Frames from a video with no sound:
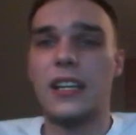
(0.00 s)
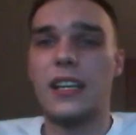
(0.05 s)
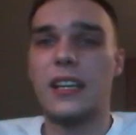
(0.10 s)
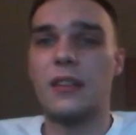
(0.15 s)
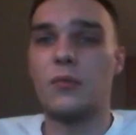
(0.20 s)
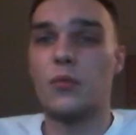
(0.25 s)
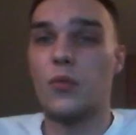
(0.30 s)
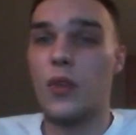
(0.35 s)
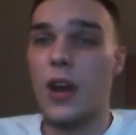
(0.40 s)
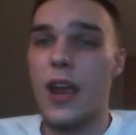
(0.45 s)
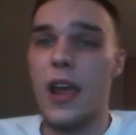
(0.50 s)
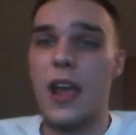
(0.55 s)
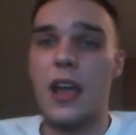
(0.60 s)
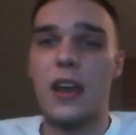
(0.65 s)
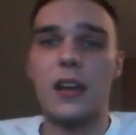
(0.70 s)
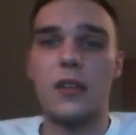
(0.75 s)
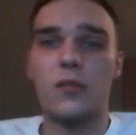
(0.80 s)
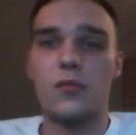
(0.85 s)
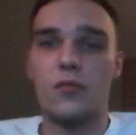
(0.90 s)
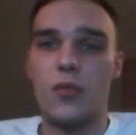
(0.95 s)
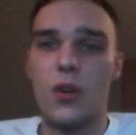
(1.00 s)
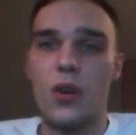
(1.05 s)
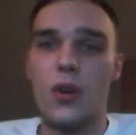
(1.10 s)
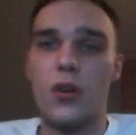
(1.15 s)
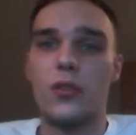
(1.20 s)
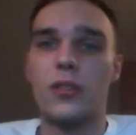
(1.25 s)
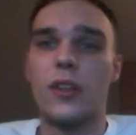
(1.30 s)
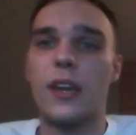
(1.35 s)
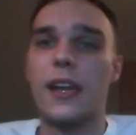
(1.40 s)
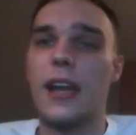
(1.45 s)
it
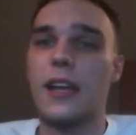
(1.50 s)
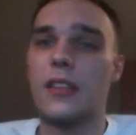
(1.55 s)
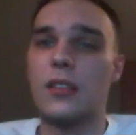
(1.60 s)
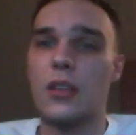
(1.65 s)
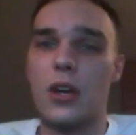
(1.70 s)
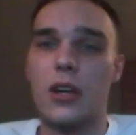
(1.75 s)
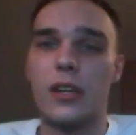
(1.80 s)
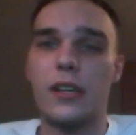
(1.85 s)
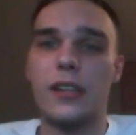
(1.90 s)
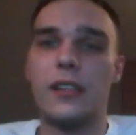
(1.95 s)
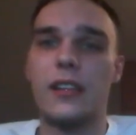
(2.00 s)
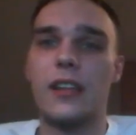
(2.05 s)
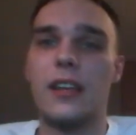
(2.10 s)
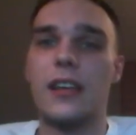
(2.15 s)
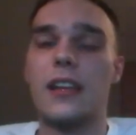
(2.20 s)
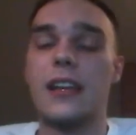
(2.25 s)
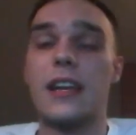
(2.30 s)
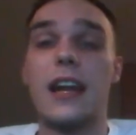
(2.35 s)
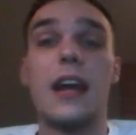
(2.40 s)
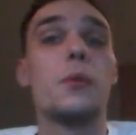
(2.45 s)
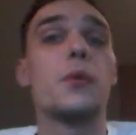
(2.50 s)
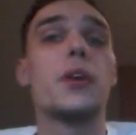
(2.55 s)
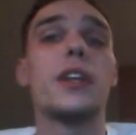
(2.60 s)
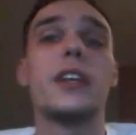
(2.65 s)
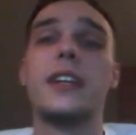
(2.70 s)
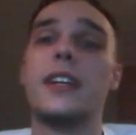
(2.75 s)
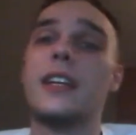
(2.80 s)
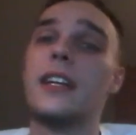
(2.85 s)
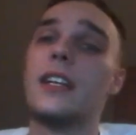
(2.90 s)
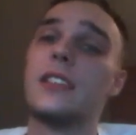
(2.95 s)
rode like I thought it did, and I
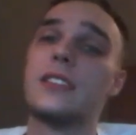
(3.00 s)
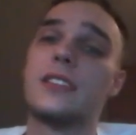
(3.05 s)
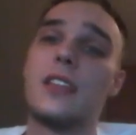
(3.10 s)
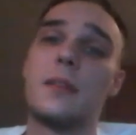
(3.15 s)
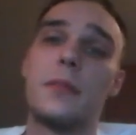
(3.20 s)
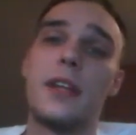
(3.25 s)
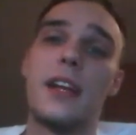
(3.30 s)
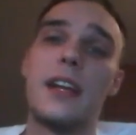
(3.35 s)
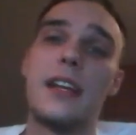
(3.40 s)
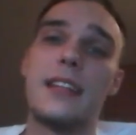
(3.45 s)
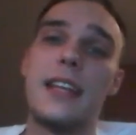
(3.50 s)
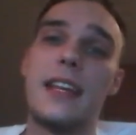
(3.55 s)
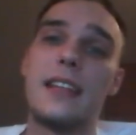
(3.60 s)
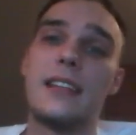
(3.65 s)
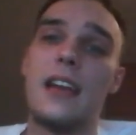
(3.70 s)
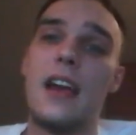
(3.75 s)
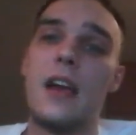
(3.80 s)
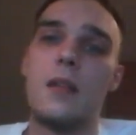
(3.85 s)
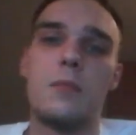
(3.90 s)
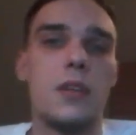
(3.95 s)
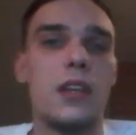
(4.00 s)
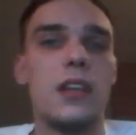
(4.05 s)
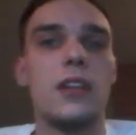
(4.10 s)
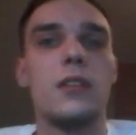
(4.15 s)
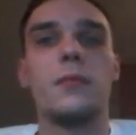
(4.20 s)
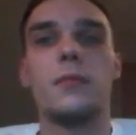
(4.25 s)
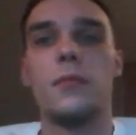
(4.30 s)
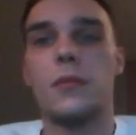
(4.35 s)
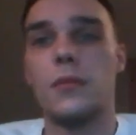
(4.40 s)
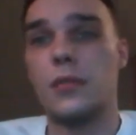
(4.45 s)
really needed something at that time.
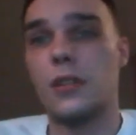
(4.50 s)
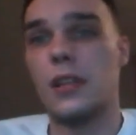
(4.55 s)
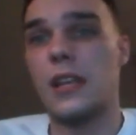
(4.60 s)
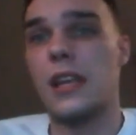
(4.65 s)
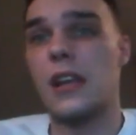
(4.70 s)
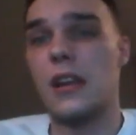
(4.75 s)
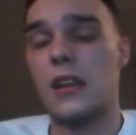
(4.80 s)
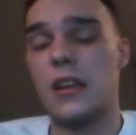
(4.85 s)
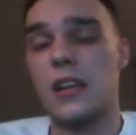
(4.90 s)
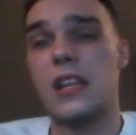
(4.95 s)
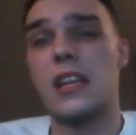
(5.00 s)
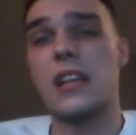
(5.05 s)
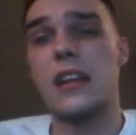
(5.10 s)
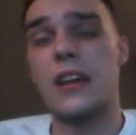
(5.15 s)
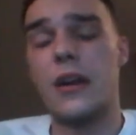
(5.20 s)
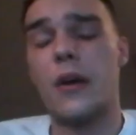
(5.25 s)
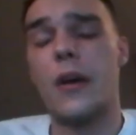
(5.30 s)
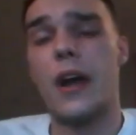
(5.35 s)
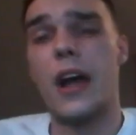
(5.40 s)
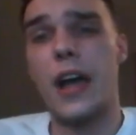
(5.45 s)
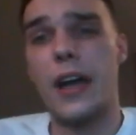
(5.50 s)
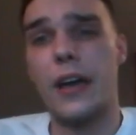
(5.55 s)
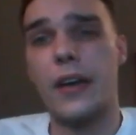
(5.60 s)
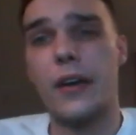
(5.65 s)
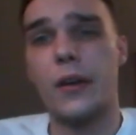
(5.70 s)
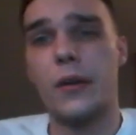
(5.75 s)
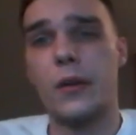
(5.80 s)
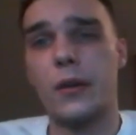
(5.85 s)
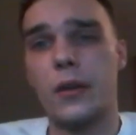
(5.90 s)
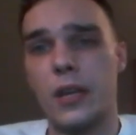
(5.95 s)
And in
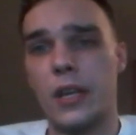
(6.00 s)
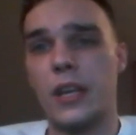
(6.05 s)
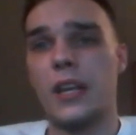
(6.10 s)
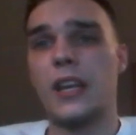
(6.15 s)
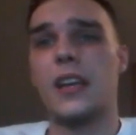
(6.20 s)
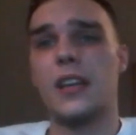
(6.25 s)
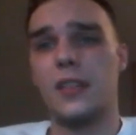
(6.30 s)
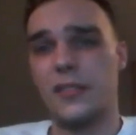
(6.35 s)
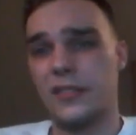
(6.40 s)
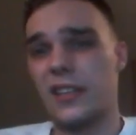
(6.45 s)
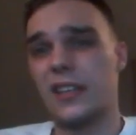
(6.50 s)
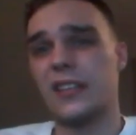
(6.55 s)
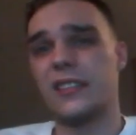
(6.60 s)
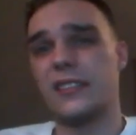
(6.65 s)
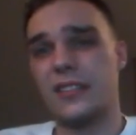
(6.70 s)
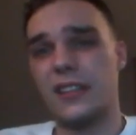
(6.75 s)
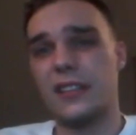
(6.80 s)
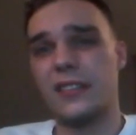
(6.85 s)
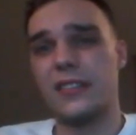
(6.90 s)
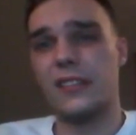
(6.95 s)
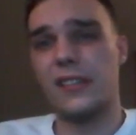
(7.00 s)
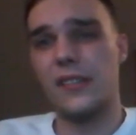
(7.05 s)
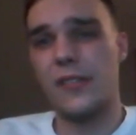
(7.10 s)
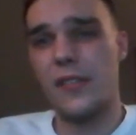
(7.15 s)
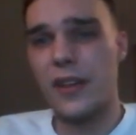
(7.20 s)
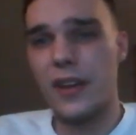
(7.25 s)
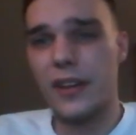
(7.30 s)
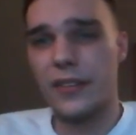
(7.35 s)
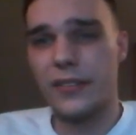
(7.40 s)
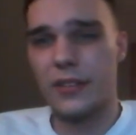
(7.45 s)
Ohio, it was like 60
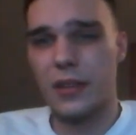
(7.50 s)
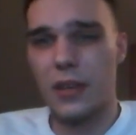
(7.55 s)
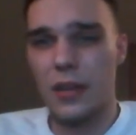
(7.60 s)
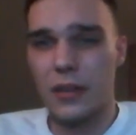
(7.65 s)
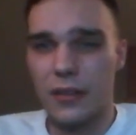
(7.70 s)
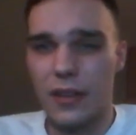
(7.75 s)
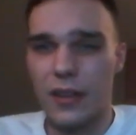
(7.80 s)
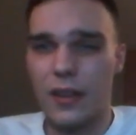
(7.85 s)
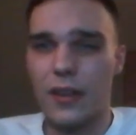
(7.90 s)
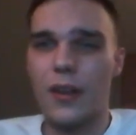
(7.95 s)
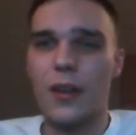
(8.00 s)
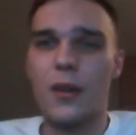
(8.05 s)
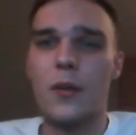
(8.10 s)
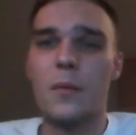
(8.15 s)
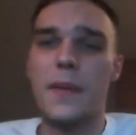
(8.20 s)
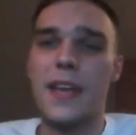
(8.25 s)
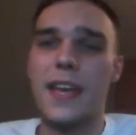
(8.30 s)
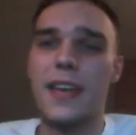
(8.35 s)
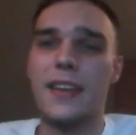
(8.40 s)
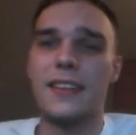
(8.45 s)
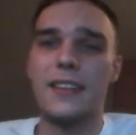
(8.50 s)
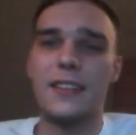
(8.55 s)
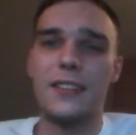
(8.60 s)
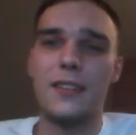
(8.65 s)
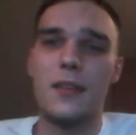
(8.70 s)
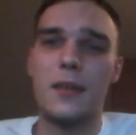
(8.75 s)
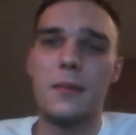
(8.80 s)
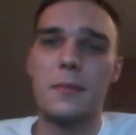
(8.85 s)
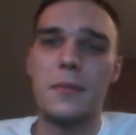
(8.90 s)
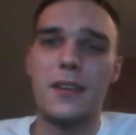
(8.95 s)
degrees, so I was like, oh man, this
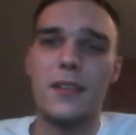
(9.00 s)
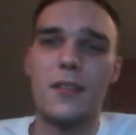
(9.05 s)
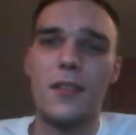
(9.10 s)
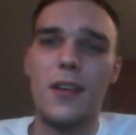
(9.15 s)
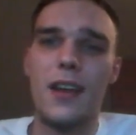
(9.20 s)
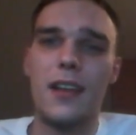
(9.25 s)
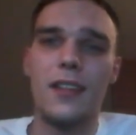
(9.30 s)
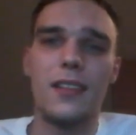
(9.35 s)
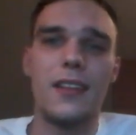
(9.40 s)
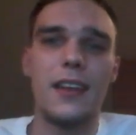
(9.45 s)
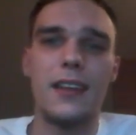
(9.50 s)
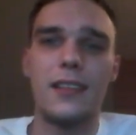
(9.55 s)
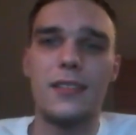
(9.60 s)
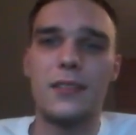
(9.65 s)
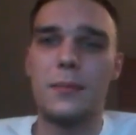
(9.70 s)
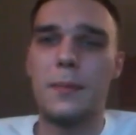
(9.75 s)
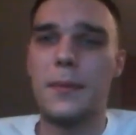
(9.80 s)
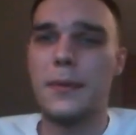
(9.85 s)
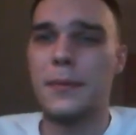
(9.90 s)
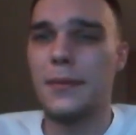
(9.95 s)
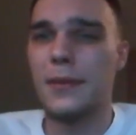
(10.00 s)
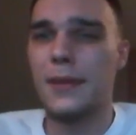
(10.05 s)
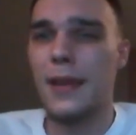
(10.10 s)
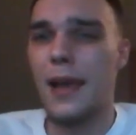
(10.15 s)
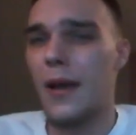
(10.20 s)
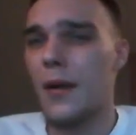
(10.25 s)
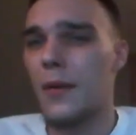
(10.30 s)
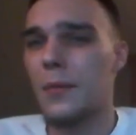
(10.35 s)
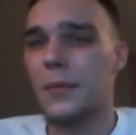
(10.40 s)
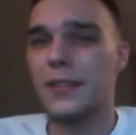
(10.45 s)
is gonna be great. Like,
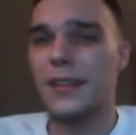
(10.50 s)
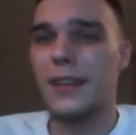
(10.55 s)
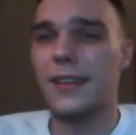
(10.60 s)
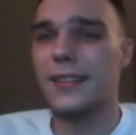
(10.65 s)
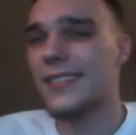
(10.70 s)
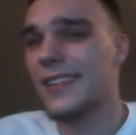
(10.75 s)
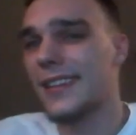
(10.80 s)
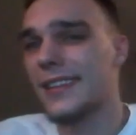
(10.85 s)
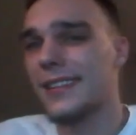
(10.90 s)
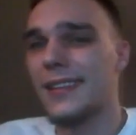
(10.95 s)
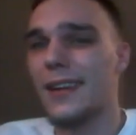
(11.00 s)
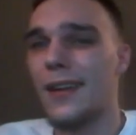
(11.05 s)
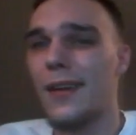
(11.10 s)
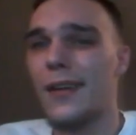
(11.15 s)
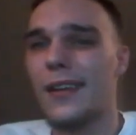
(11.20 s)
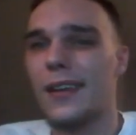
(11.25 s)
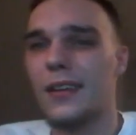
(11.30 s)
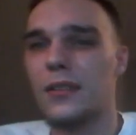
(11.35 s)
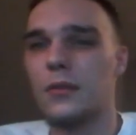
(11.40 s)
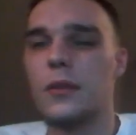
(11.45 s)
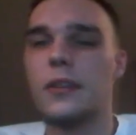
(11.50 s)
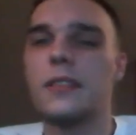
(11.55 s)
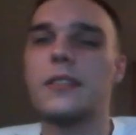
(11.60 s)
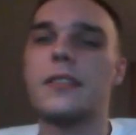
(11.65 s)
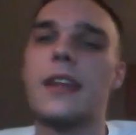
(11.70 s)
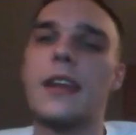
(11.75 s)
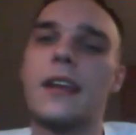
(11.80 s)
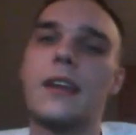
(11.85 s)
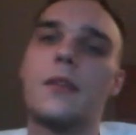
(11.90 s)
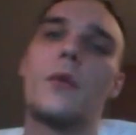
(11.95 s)
I hope it's like 60 all next week.
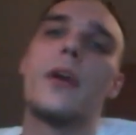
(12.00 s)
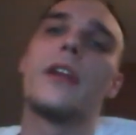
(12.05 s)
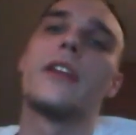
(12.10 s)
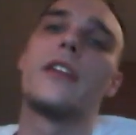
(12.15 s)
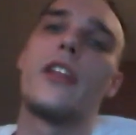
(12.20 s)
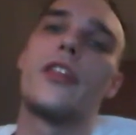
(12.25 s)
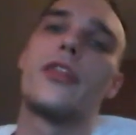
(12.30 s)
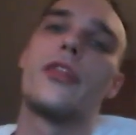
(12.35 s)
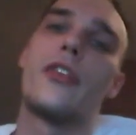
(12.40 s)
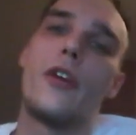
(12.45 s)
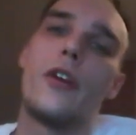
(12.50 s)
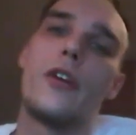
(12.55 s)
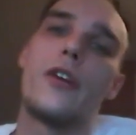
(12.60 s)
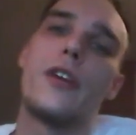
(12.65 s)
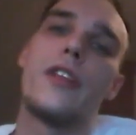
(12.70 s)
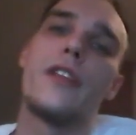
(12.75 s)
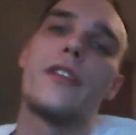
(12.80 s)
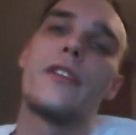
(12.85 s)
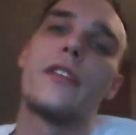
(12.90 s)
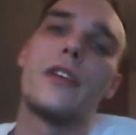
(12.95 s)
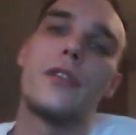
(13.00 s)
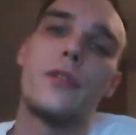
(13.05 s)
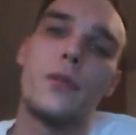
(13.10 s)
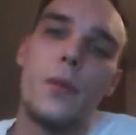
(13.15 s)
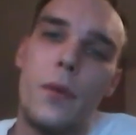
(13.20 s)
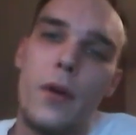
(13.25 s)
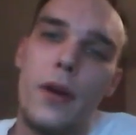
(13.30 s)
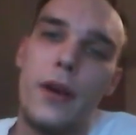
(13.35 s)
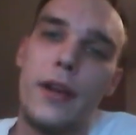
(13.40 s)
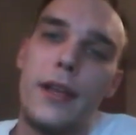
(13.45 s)
Then it went to 30, then
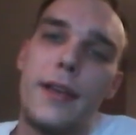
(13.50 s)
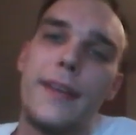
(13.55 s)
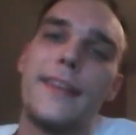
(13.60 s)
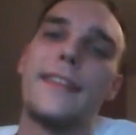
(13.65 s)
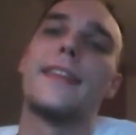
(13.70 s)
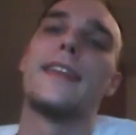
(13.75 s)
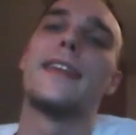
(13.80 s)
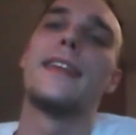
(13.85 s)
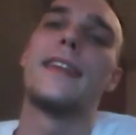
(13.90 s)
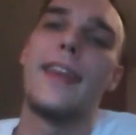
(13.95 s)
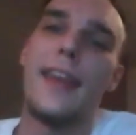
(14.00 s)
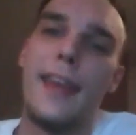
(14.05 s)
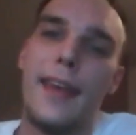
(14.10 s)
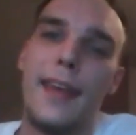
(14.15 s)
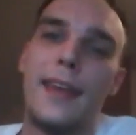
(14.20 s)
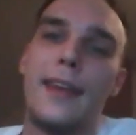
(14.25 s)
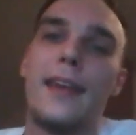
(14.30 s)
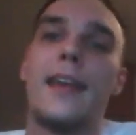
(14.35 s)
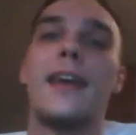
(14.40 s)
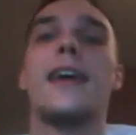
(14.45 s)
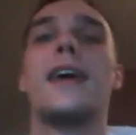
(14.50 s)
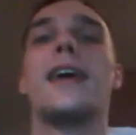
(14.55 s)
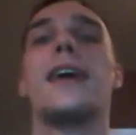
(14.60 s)
20, then 10,